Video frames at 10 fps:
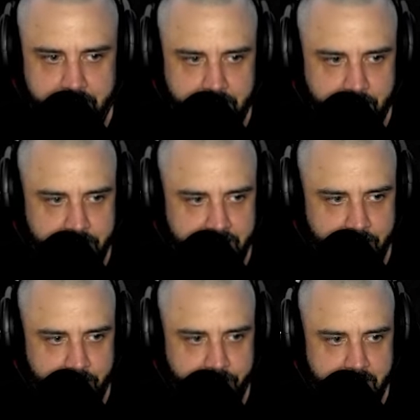Okay,
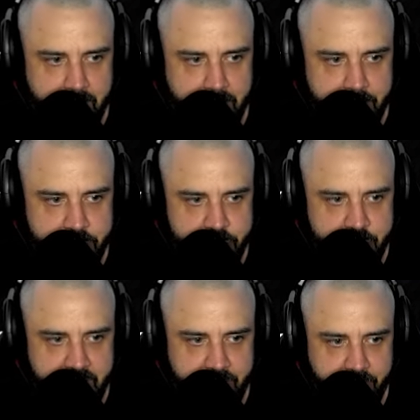we've got a
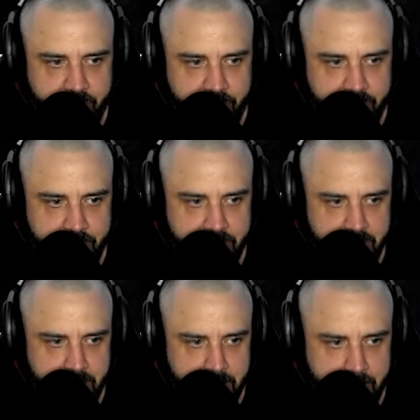chest.
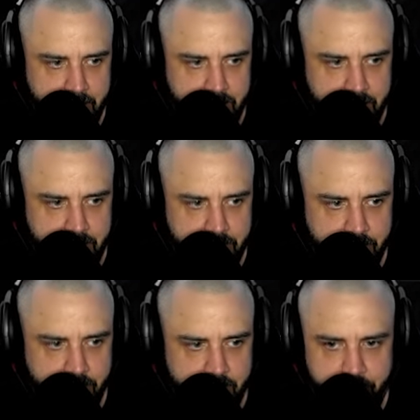Let's
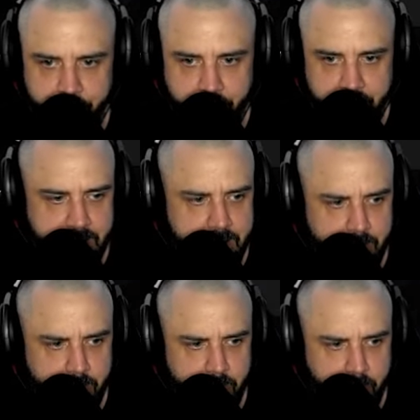go ahead and fill it up
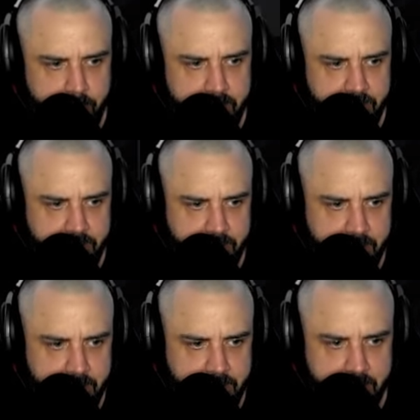with bricks.
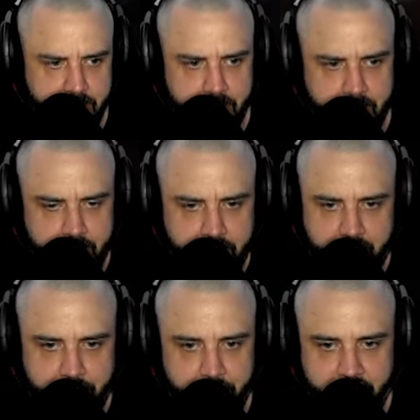
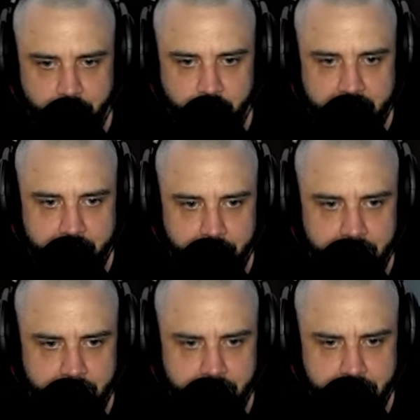God, man, the weather.
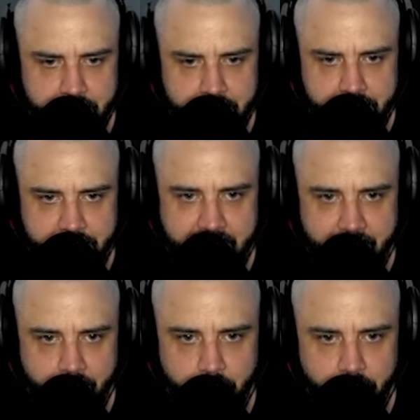
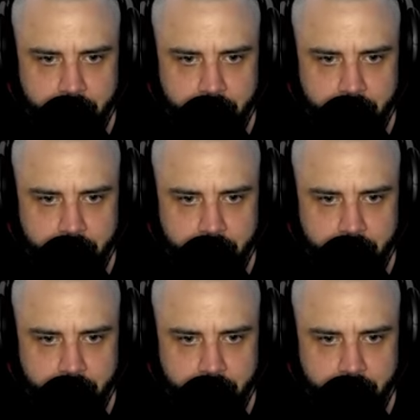Terrible.